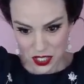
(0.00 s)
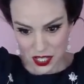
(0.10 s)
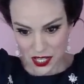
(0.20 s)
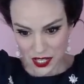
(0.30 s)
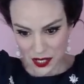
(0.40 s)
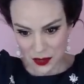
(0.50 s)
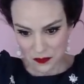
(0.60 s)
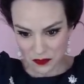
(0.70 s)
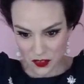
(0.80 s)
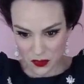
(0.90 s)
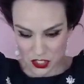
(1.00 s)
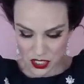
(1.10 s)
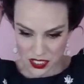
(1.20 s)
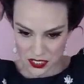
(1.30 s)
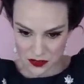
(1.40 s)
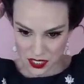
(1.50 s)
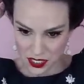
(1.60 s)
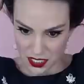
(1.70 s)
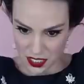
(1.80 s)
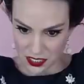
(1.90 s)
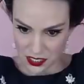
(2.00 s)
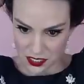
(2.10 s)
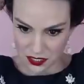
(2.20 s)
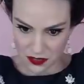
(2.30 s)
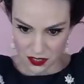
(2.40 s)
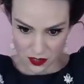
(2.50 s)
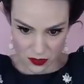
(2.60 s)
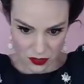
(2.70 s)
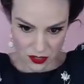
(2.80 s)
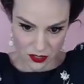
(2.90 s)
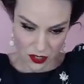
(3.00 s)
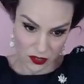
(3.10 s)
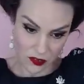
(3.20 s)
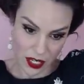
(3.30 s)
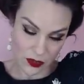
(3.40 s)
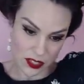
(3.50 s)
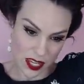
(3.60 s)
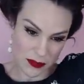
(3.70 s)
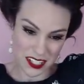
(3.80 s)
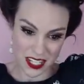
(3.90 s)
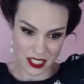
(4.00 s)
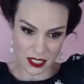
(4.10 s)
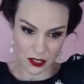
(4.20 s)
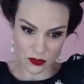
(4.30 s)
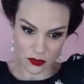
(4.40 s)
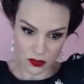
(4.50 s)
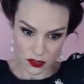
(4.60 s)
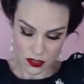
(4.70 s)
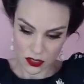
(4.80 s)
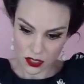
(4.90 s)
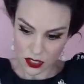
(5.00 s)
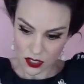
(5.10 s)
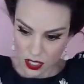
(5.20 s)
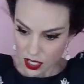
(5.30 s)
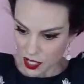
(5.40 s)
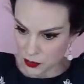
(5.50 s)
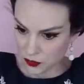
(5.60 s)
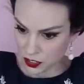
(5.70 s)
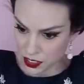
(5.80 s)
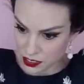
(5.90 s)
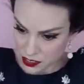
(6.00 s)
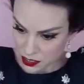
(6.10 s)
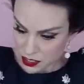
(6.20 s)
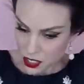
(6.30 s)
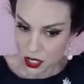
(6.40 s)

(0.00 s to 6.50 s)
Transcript: What should I do with it, guys? You think they're both good? All the flowers. I'm going to take it down. I'm over this.